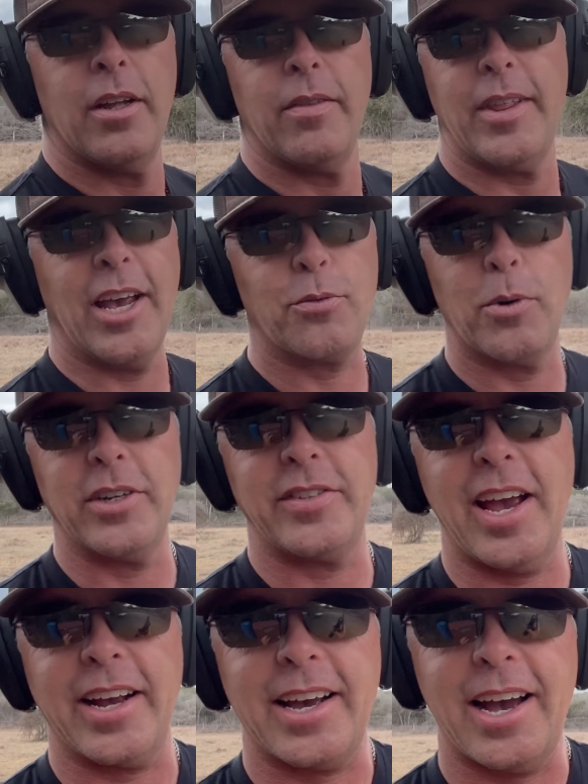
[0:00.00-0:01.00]
that's where it's
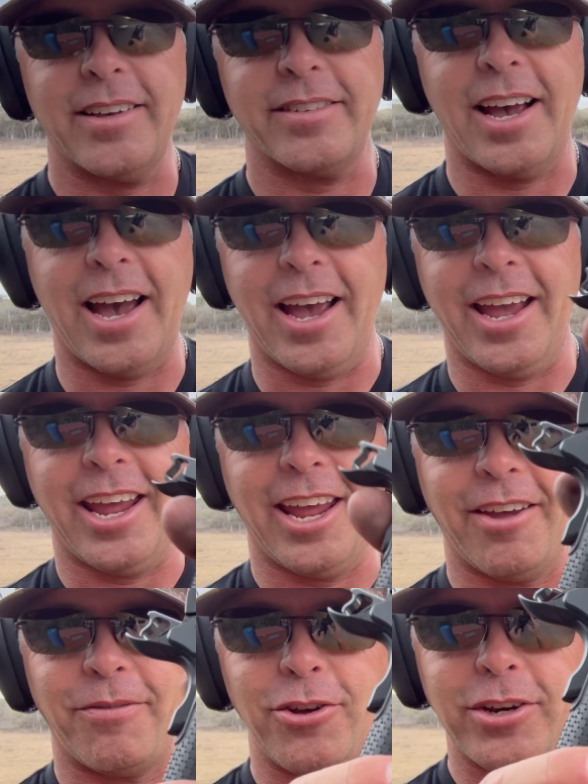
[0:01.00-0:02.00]
at, guys.
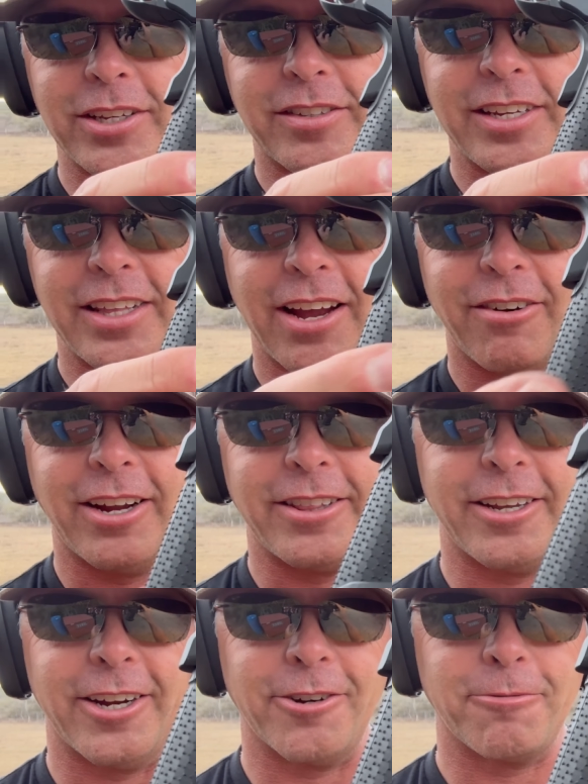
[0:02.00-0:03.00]
If you can see that right
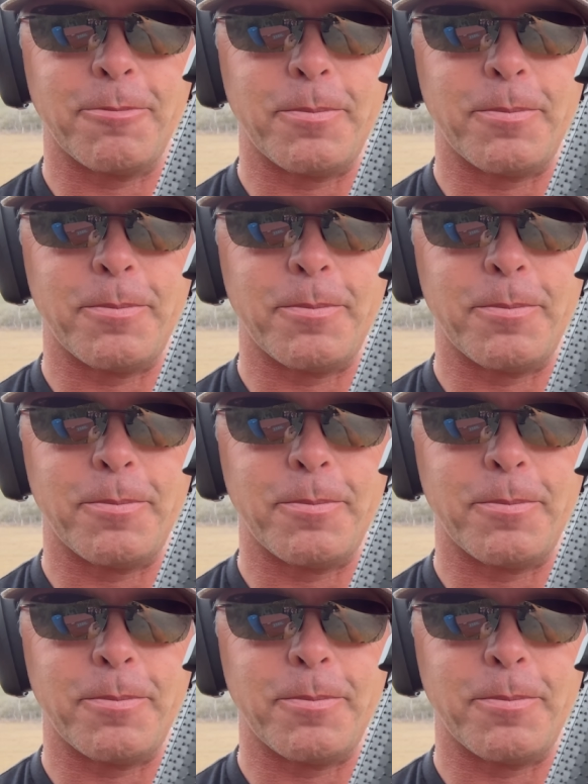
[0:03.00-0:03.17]
there,